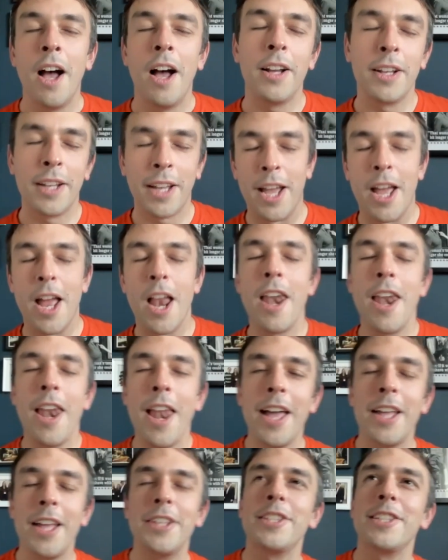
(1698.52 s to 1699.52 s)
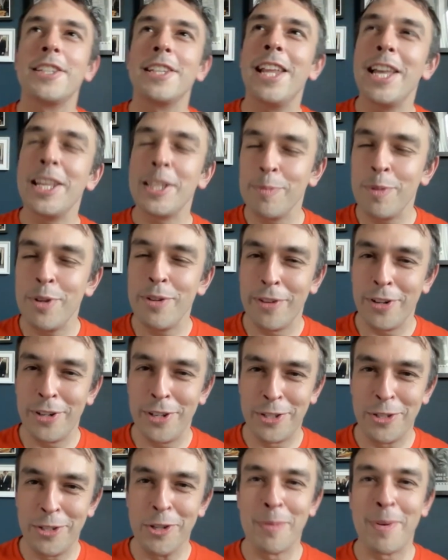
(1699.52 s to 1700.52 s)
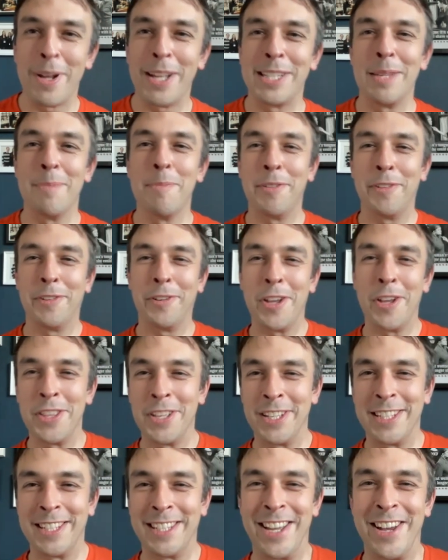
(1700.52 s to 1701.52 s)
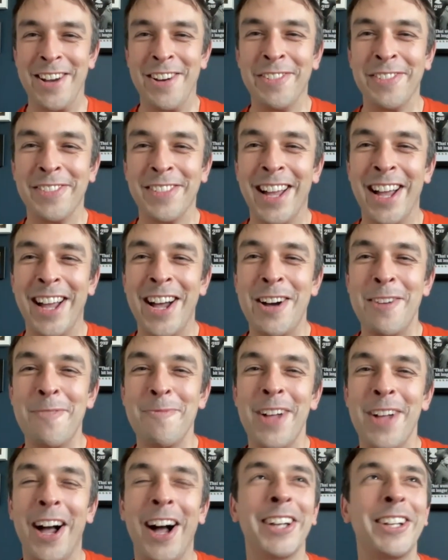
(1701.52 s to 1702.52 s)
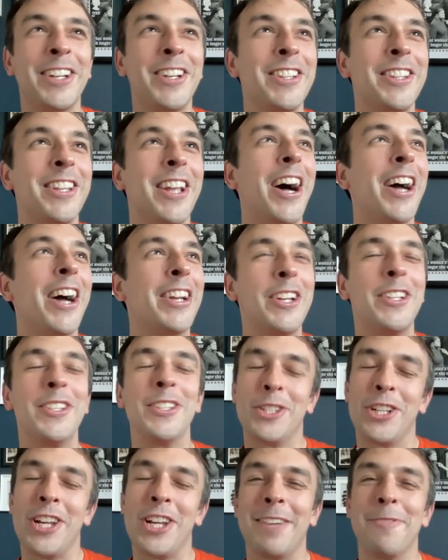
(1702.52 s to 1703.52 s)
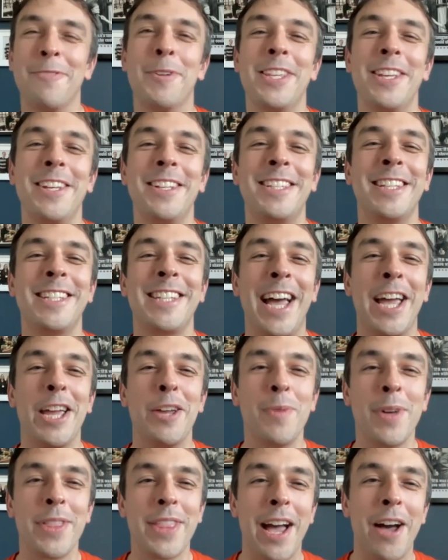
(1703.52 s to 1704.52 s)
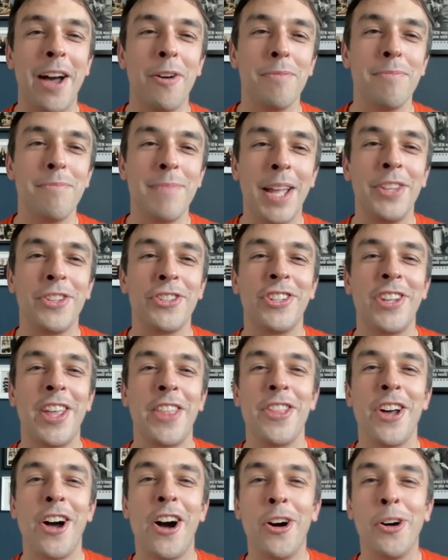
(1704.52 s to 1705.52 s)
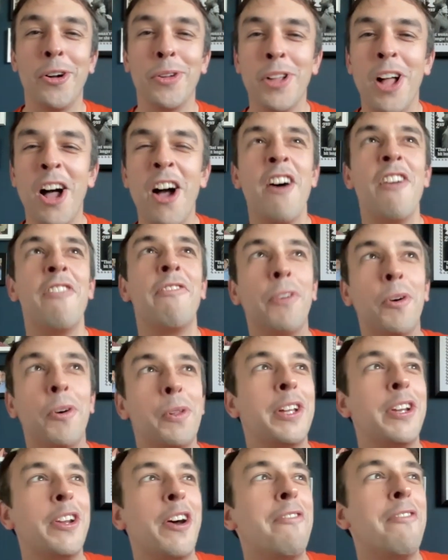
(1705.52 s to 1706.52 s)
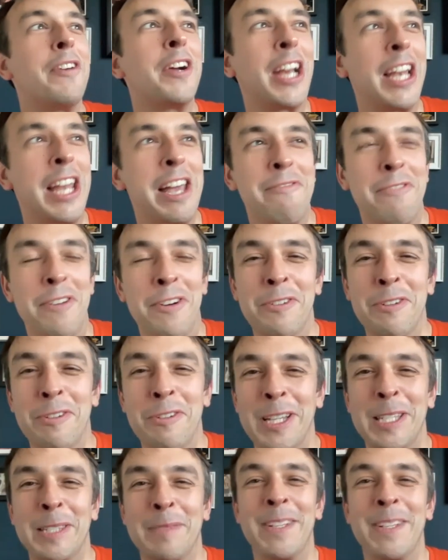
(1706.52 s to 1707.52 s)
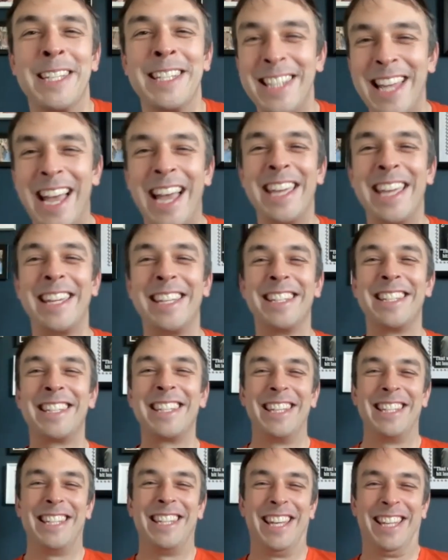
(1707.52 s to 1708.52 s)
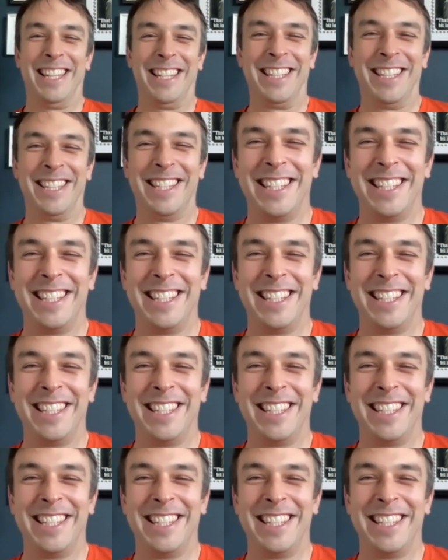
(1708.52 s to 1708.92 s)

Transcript: Okay, let's move on and talk about some of your other stuff. Okay. I couldn't chat with you today without mentioning the whole falling off a cliff on Christmas Day incident.